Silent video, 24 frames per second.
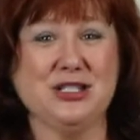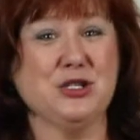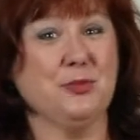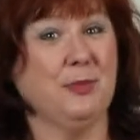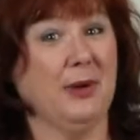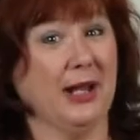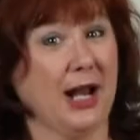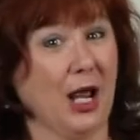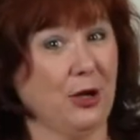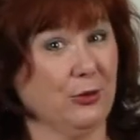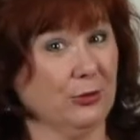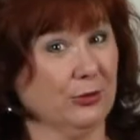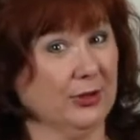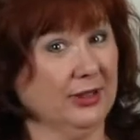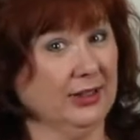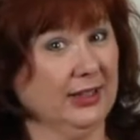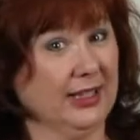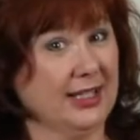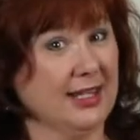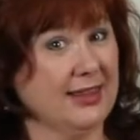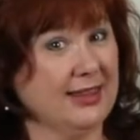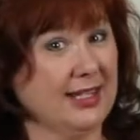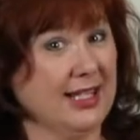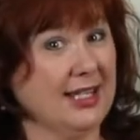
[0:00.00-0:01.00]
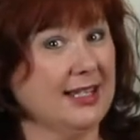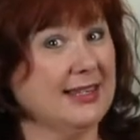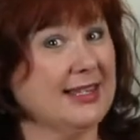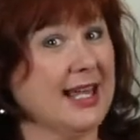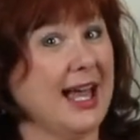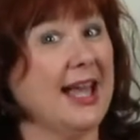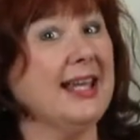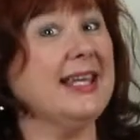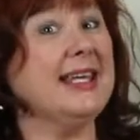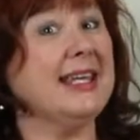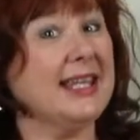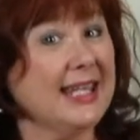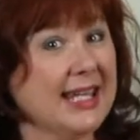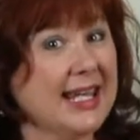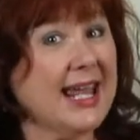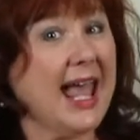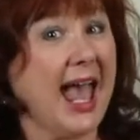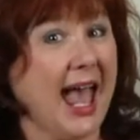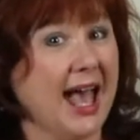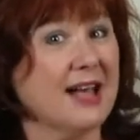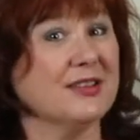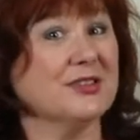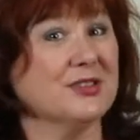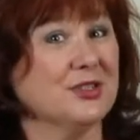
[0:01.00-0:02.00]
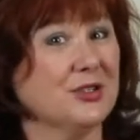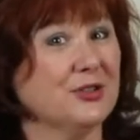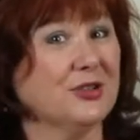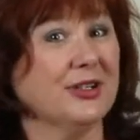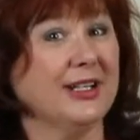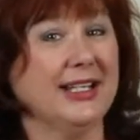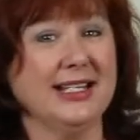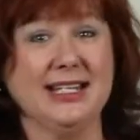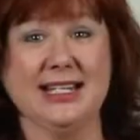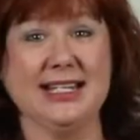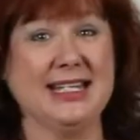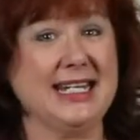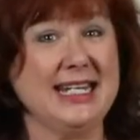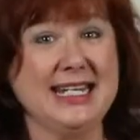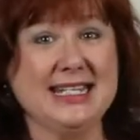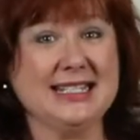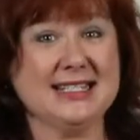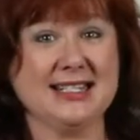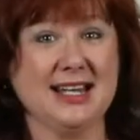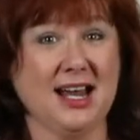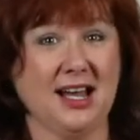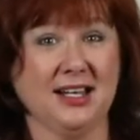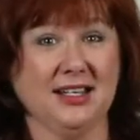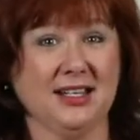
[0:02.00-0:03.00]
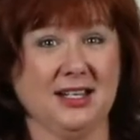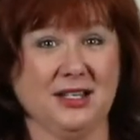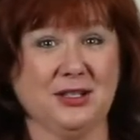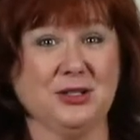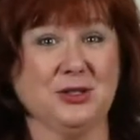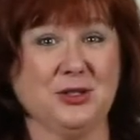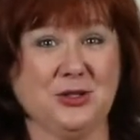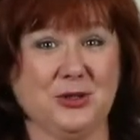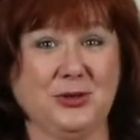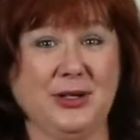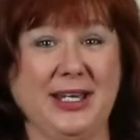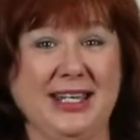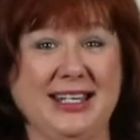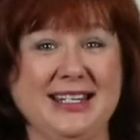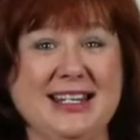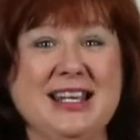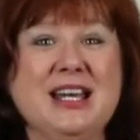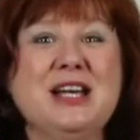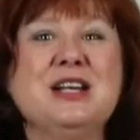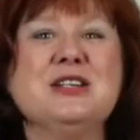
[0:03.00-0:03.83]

but I really think that he has grit and he's not gonna quit.